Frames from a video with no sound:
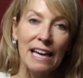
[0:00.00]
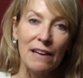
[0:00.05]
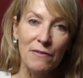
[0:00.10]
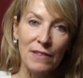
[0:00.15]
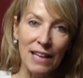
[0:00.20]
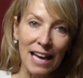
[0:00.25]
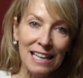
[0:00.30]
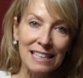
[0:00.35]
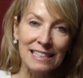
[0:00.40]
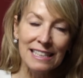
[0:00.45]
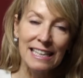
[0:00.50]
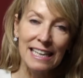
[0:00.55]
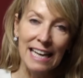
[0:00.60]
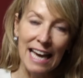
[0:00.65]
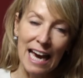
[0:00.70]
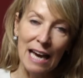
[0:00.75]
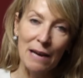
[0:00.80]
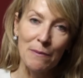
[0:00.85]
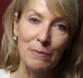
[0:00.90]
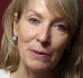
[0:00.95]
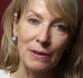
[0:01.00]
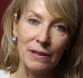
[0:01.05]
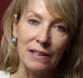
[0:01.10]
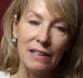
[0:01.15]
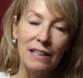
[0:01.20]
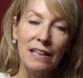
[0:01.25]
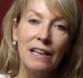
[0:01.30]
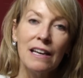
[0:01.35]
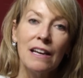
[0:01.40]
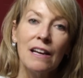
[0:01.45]
If that didn't
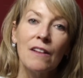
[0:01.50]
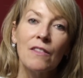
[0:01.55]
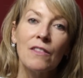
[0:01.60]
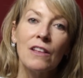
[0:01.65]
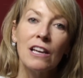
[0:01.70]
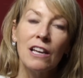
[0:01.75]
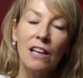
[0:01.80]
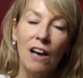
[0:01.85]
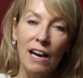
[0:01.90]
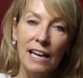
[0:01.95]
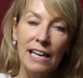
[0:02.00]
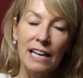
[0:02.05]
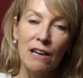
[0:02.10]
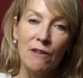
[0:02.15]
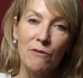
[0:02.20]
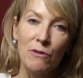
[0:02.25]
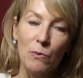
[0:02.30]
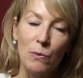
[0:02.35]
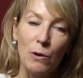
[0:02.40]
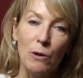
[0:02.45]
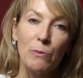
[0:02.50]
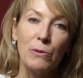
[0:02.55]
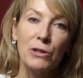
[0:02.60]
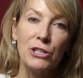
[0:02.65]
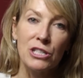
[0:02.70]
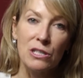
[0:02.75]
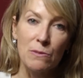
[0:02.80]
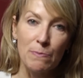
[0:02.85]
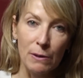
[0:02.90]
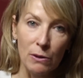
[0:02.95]
happen, the lining of the womb would
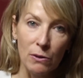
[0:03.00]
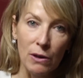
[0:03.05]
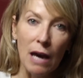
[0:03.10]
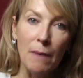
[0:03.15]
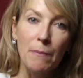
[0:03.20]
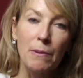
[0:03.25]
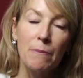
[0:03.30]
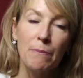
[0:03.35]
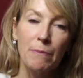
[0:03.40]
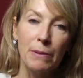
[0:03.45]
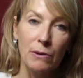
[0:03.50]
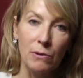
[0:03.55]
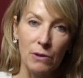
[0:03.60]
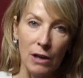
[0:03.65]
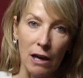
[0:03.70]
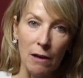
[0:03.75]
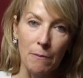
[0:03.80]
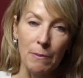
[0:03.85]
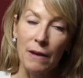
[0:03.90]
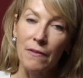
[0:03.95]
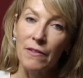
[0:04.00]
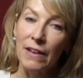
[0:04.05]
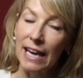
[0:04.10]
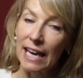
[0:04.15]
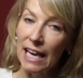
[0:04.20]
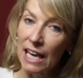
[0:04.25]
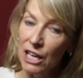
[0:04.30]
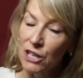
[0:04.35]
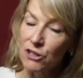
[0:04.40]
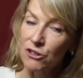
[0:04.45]
just build up and build up, and the
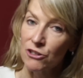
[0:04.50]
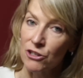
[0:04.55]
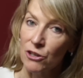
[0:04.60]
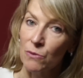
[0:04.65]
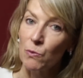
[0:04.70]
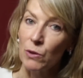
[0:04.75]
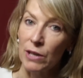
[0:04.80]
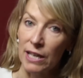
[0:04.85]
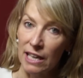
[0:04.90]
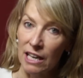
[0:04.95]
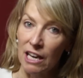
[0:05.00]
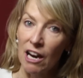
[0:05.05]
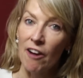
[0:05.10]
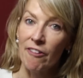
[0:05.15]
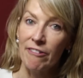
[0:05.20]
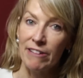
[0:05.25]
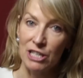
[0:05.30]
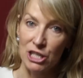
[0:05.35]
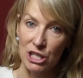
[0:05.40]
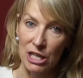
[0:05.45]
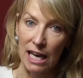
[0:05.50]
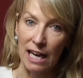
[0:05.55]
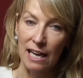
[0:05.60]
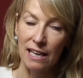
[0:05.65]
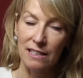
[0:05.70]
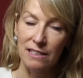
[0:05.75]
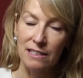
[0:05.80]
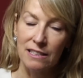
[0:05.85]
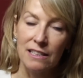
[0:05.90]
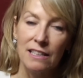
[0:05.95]
estrogen would encourage
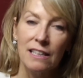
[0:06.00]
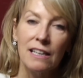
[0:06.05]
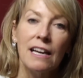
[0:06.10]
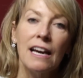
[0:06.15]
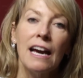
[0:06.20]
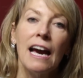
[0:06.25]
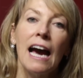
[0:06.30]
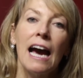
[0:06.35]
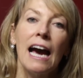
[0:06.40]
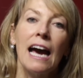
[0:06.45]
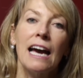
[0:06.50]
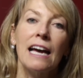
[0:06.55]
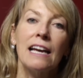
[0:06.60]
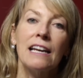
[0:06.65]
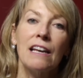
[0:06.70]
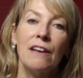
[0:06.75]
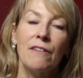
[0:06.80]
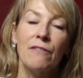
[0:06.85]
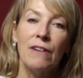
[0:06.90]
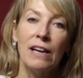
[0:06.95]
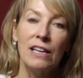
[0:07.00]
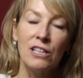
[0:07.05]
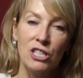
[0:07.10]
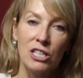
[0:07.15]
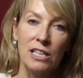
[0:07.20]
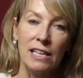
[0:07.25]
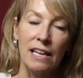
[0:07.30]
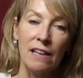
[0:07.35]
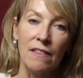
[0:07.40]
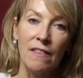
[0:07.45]
that, and
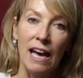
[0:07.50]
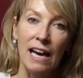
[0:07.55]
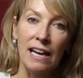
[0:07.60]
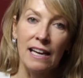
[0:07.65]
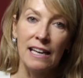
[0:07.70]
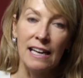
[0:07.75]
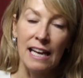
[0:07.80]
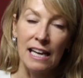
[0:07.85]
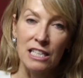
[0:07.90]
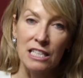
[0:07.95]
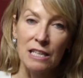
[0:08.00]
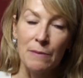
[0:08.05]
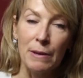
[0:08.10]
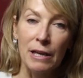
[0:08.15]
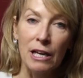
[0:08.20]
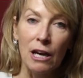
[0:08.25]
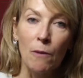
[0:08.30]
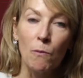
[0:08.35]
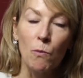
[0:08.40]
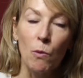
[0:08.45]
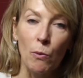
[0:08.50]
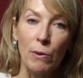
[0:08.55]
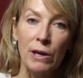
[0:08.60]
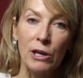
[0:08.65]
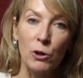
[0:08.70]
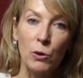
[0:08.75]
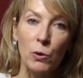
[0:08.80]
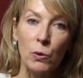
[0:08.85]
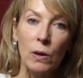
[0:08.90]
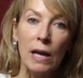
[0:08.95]
eventually that can actually become what we
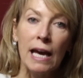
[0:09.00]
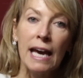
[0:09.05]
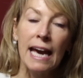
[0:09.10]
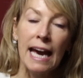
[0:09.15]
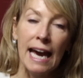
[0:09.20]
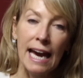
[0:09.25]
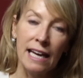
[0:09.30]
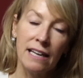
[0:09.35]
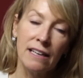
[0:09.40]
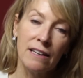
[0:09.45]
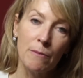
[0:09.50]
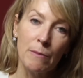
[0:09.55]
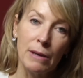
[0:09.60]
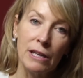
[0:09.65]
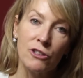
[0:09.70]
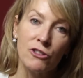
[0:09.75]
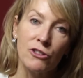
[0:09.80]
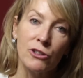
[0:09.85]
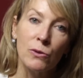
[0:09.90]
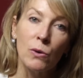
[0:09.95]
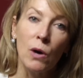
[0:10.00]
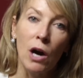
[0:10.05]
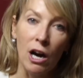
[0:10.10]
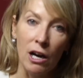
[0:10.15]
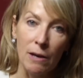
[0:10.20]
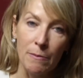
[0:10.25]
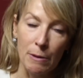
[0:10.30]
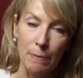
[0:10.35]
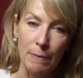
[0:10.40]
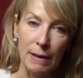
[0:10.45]
call endometrial
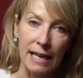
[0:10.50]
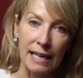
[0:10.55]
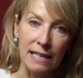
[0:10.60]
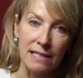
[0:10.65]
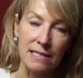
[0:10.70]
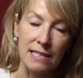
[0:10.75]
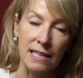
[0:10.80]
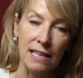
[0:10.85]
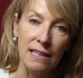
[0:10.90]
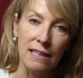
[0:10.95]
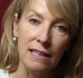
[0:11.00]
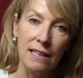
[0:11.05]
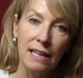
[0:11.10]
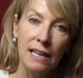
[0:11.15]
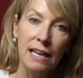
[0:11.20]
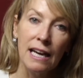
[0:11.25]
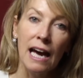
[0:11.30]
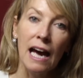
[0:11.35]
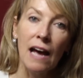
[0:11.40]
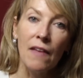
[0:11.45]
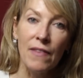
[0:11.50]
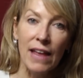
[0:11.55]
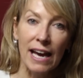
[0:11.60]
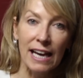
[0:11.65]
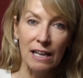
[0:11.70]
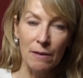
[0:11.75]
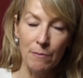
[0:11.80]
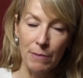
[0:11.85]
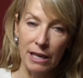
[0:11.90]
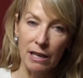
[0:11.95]
hyperplasia and
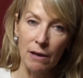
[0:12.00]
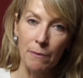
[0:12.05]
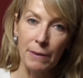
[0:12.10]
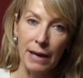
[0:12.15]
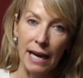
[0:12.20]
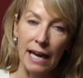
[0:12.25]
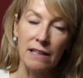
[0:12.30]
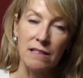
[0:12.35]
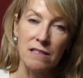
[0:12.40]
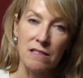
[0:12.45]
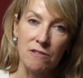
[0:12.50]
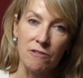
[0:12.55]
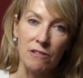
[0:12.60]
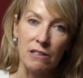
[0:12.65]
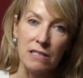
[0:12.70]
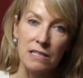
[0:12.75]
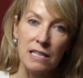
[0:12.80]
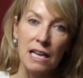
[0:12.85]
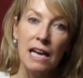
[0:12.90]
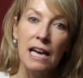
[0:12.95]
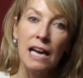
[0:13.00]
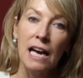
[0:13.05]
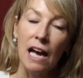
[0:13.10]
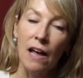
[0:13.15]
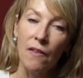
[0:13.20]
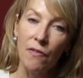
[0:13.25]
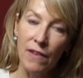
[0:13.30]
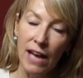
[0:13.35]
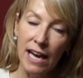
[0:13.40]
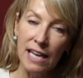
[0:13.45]
that can become cancerous
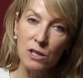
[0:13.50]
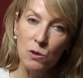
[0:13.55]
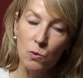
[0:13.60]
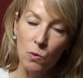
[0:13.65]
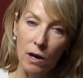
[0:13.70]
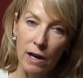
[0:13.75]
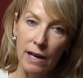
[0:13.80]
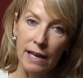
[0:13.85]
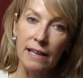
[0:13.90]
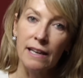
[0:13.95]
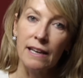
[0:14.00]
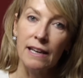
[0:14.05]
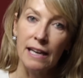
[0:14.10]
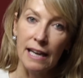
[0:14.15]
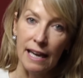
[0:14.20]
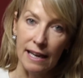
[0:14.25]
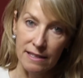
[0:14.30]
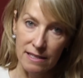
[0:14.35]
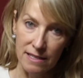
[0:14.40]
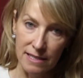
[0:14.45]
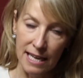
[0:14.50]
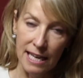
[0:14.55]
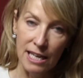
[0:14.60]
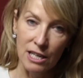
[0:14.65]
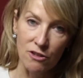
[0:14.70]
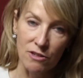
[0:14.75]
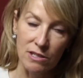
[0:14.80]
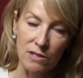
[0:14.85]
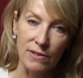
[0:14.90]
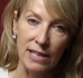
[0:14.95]
and that's why it's
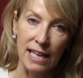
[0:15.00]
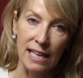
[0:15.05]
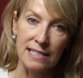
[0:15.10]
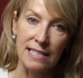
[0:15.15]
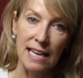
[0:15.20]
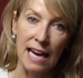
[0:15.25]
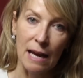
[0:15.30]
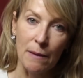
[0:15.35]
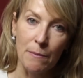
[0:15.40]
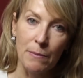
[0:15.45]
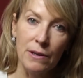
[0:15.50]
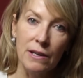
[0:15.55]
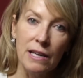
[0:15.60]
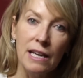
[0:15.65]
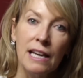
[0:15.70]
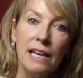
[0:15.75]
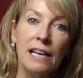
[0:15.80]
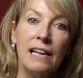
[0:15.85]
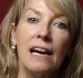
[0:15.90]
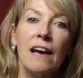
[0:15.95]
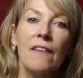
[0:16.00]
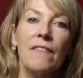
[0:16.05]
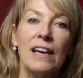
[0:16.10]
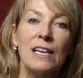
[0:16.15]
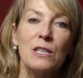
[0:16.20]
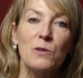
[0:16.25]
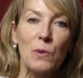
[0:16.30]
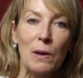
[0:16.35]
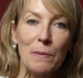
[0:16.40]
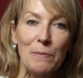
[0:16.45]
dangerous for that to happen and
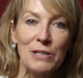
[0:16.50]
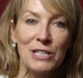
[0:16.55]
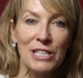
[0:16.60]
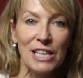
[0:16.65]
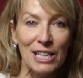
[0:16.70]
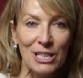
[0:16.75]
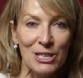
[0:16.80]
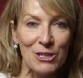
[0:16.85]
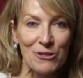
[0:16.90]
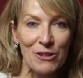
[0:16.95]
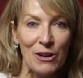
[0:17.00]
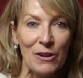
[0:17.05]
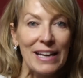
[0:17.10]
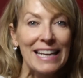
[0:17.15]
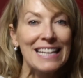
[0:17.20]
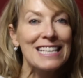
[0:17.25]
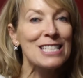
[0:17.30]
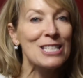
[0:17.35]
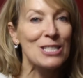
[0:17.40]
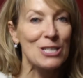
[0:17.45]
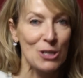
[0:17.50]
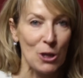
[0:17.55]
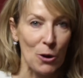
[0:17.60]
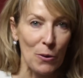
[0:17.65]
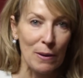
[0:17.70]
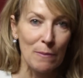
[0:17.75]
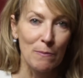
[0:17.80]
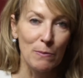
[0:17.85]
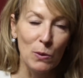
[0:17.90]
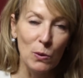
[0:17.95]
that's why progesterone is
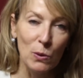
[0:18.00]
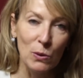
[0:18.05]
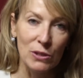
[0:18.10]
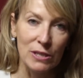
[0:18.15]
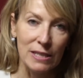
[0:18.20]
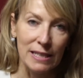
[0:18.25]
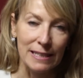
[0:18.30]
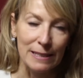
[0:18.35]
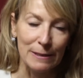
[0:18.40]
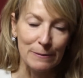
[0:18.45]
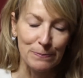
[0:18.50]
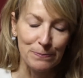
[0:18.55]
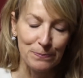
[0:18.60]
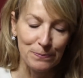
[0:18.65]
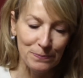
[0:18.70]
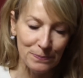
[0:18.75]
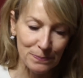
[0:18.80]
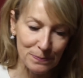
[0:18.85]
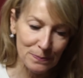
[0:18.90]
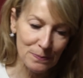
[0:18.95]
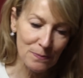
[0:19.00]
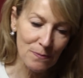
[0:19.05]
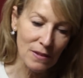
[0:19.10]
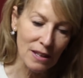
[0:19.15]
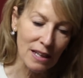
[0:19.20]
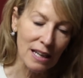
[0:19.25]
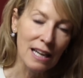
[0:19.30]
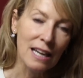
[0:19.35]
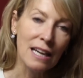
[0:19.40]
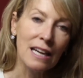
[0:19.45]
so important.
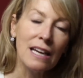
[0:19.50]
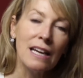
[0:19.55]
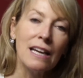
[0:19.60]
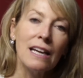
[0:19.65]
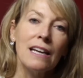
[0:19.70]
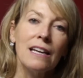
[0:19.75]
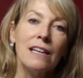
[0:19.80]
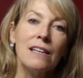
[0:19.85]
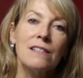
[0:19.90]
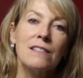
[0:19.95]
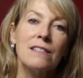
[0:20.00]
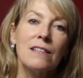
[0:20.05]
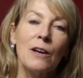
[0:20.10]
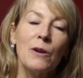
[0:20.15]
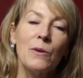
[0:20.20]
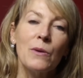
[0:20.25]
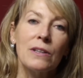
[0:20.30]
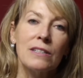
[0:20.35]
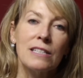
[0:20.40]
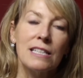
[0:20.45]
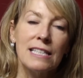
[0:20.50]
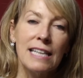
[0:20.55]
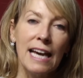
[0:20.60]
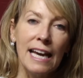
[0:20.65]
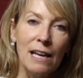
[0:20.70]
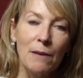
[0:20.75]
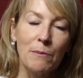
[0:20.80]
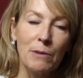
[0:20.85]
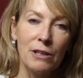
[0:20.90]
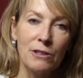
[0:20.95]
So
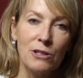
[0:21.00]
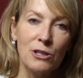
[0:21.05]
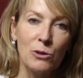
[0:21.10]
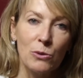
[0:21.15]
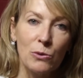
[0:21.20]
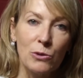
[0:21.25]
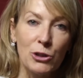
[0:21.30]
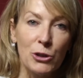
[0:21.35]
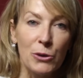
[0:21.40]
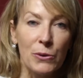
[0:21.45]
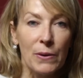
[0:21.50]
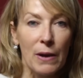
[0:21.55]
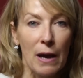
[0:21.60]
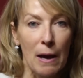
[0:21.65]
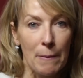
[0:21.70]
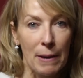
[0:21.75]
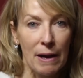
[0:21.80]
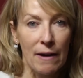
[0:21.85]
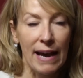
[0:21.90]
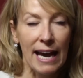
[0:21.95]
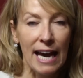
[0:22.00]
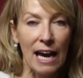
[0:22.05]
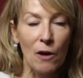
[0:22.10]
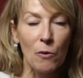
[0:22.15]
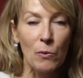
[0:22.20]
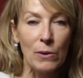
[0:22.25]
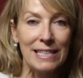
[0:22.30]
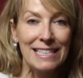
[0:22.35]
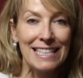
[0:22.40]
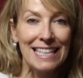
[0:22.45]
today I'm going to talk to you about
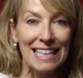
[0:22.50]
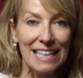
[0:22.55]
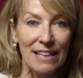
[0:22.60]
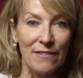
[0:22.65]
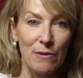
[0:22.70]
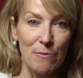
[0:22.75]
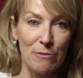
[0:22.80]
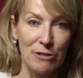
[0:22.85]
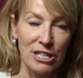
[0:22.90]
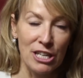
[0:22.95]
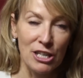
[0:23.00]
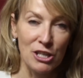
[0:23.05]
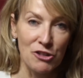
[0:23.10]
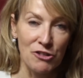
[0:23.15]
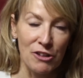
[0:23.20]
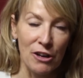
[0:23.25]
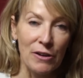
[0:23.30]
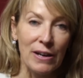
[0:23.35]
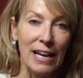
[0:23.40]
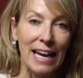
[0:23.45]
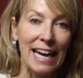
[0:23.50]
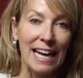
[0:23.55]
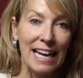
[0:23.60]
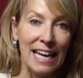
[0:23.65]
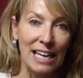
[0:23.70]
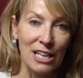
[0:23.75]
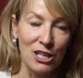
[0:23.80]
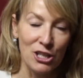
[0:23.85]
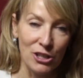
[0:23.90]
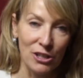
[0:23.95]
how we deliver progesterone in
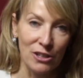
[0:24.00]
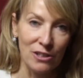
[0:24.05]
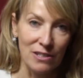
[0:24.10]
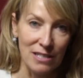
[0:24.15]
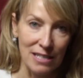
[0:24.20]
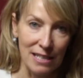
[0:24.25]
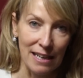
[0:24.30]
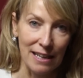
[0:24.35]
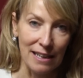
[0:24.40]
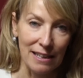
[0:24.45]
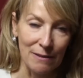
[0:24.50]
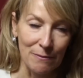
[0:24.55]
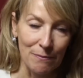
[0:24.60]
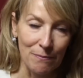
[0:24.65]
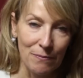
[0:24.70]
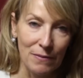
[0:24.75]
HRT